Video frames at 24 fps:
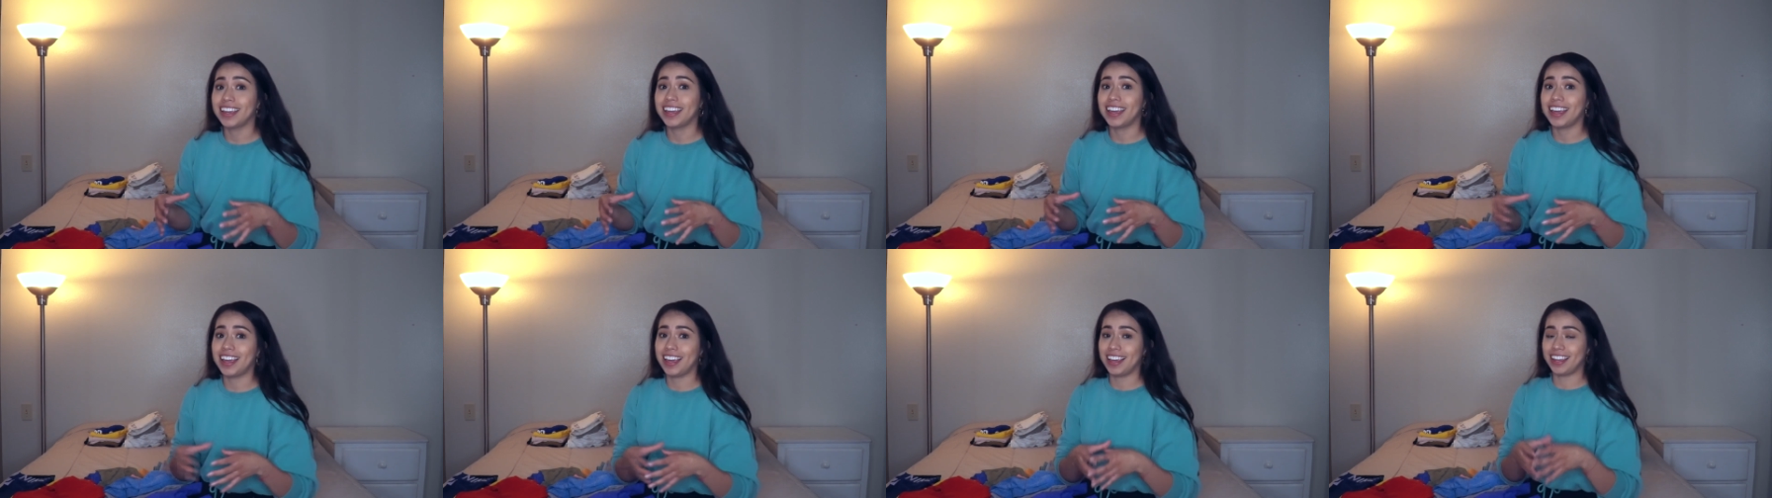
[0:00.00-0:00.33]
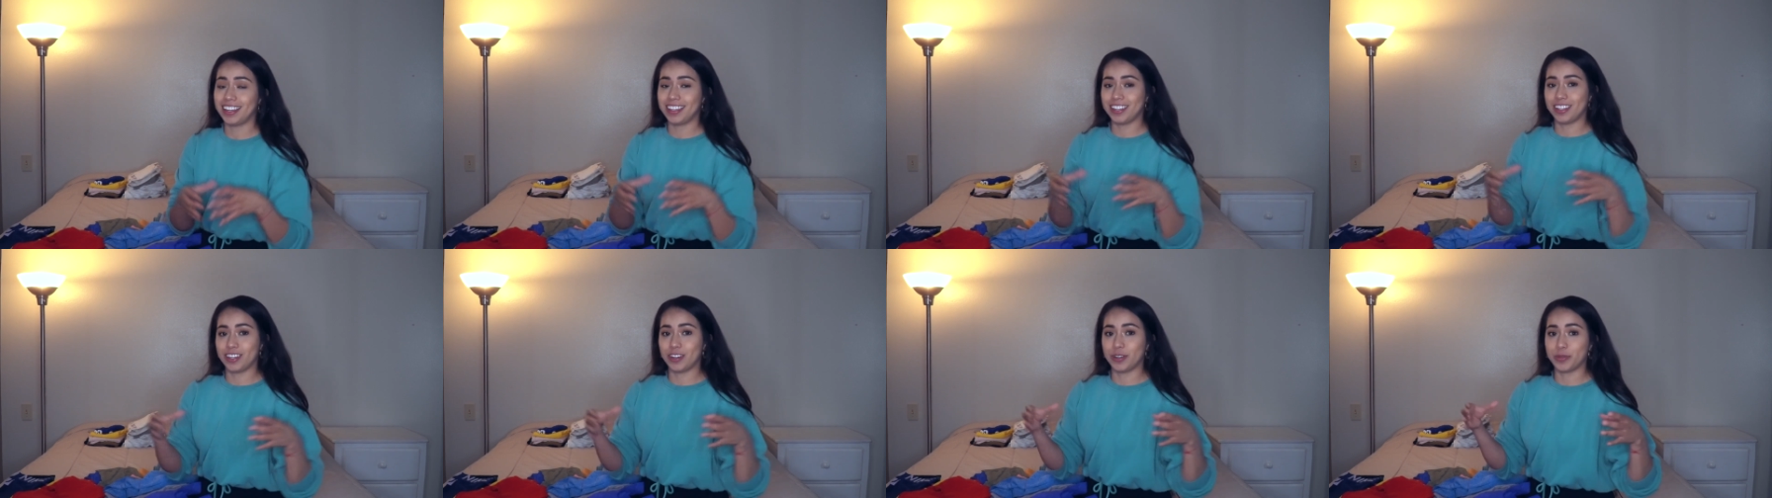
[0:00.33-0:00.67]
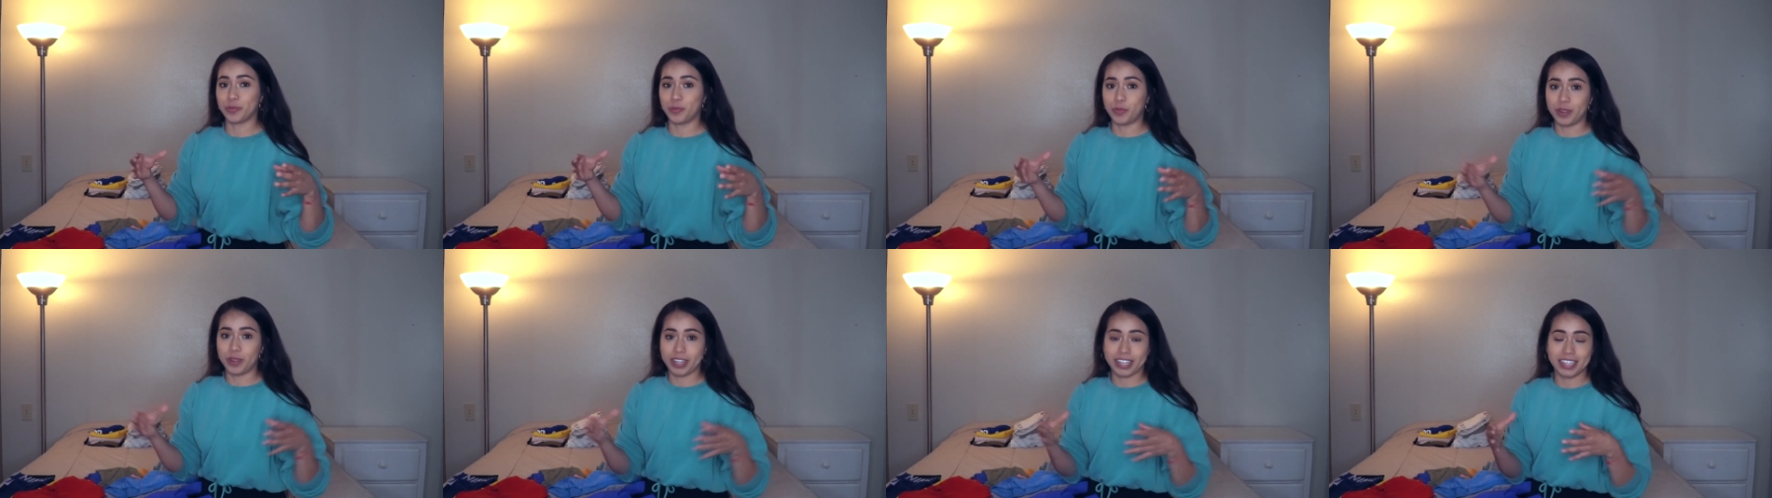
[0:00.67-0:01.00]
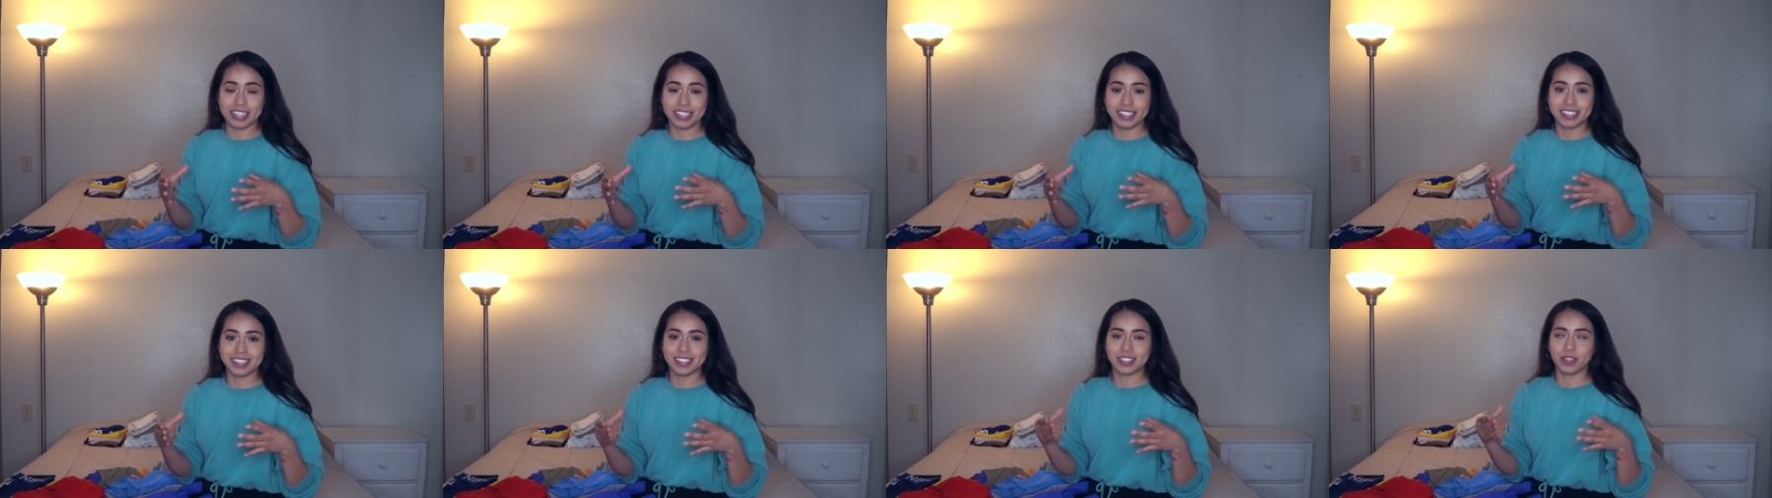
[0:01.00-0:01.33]
and your
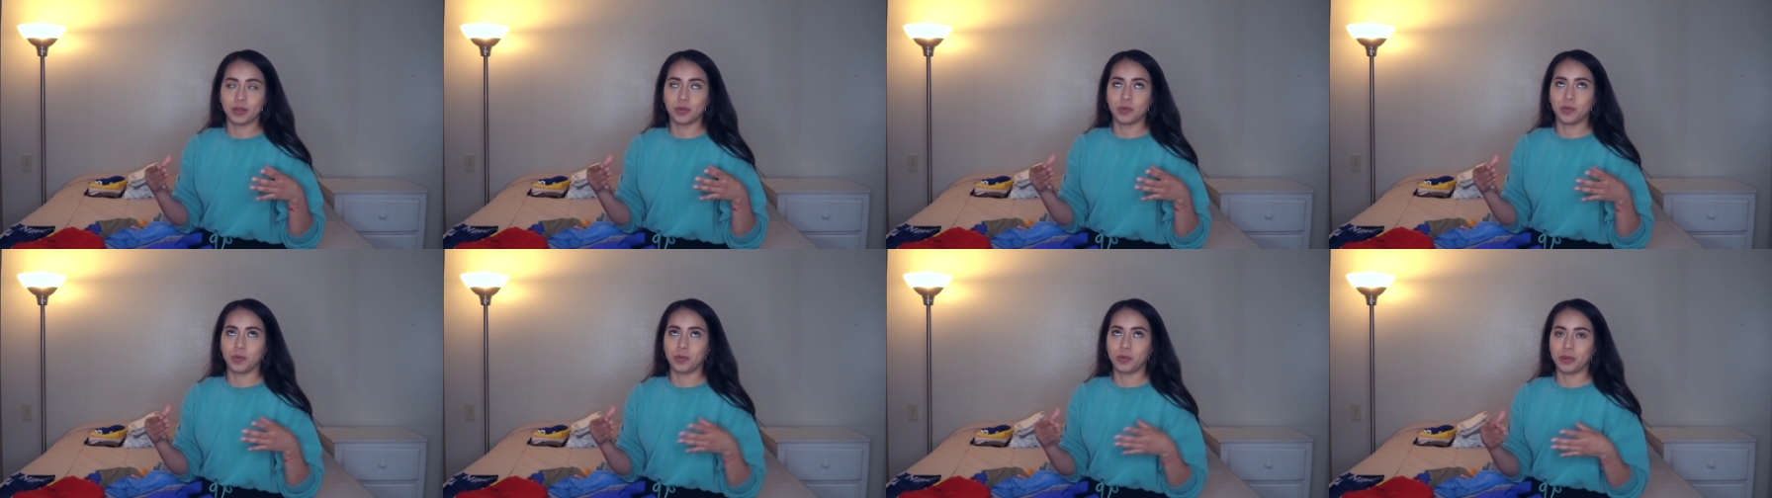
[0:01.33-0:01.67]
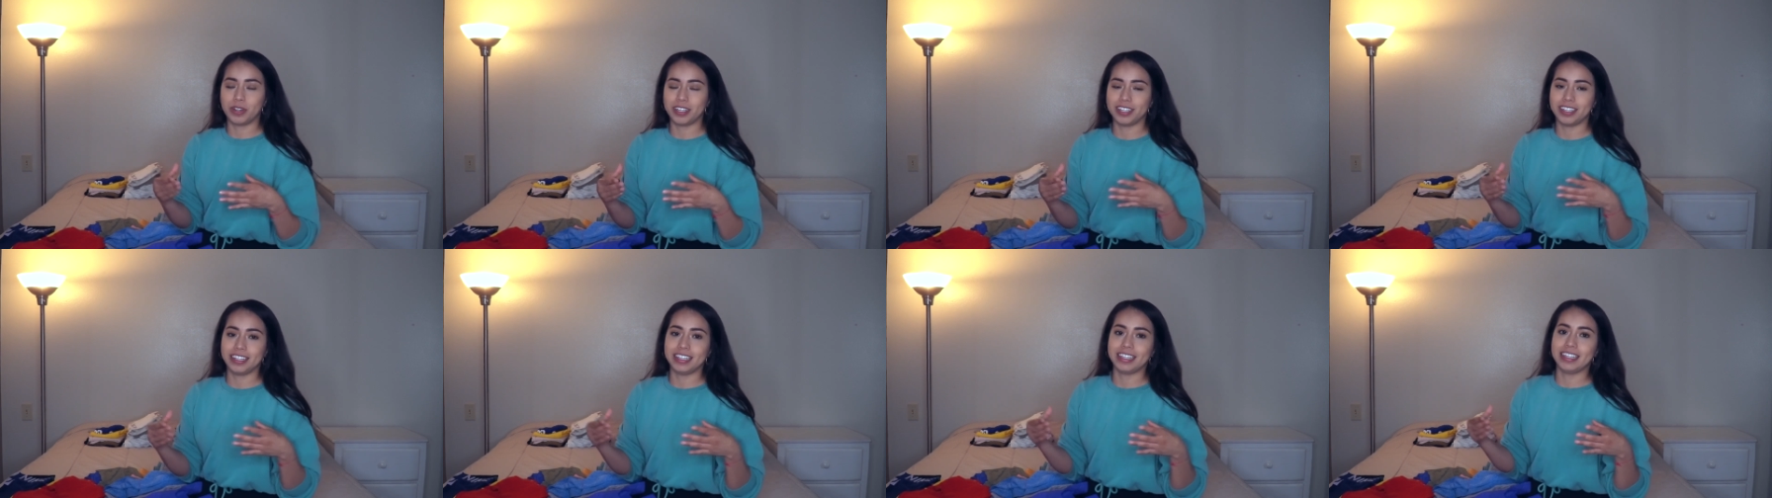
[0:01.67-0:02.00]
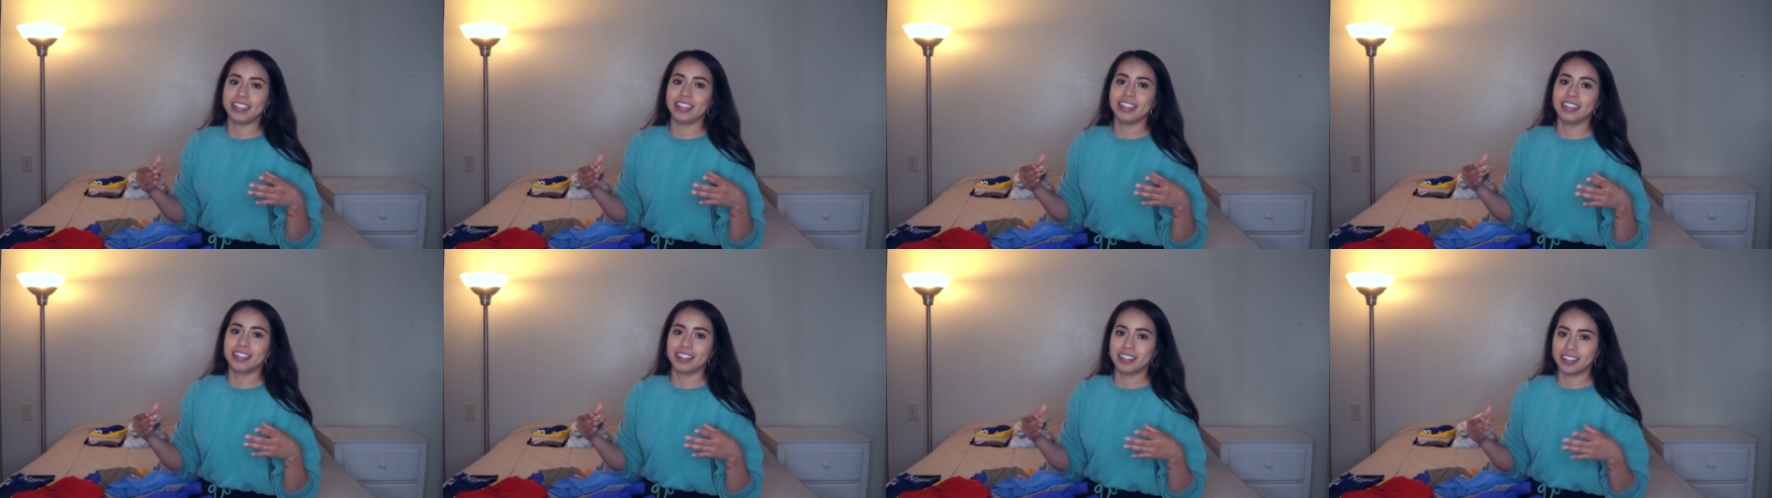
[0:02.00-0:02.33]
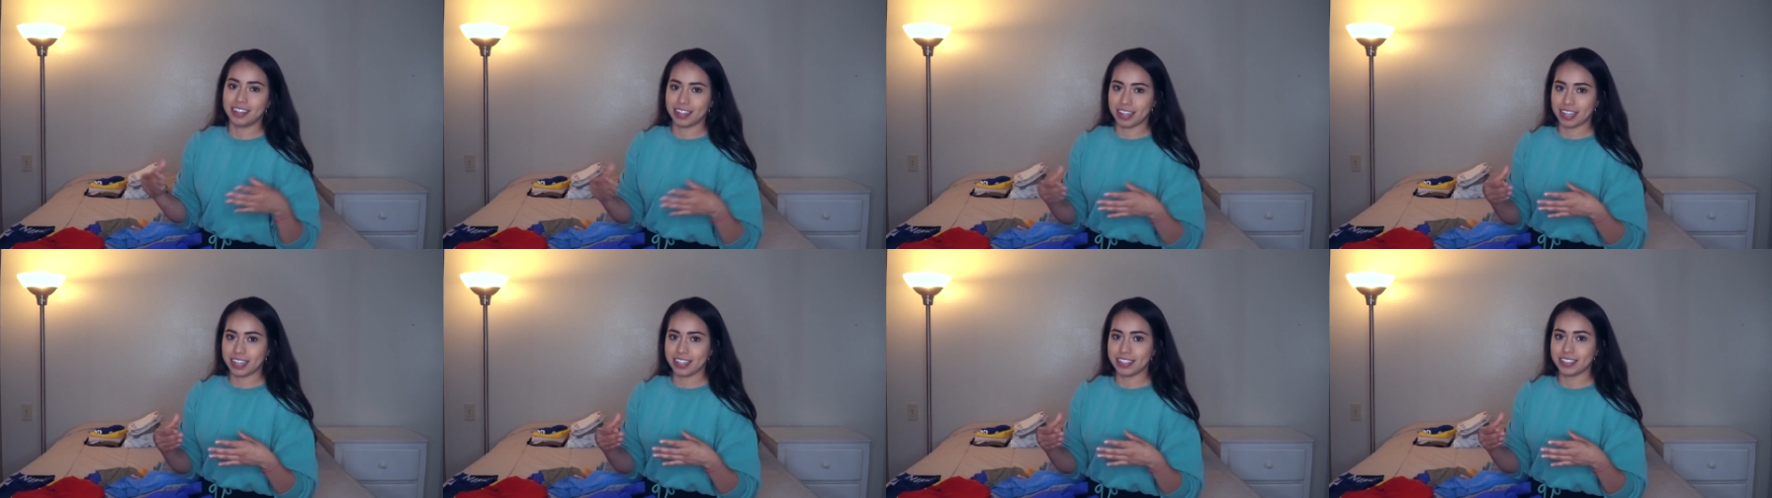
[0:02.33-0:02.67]
waist really
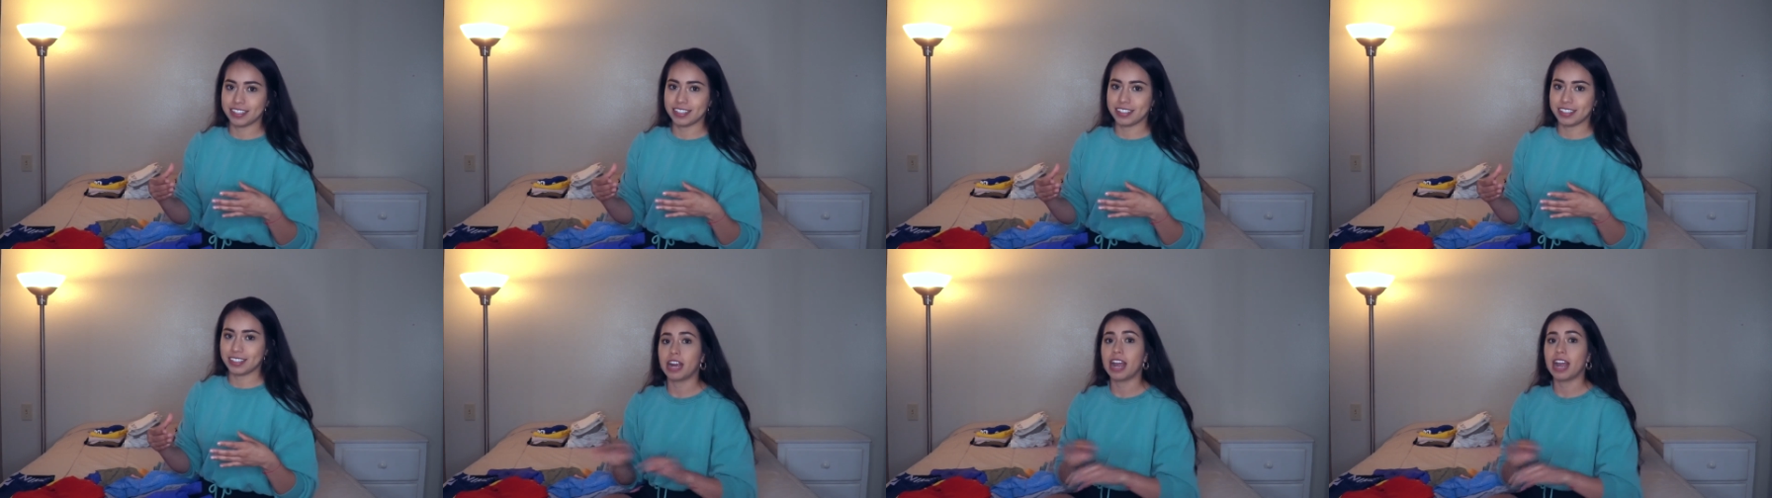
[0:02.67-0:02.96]
nice.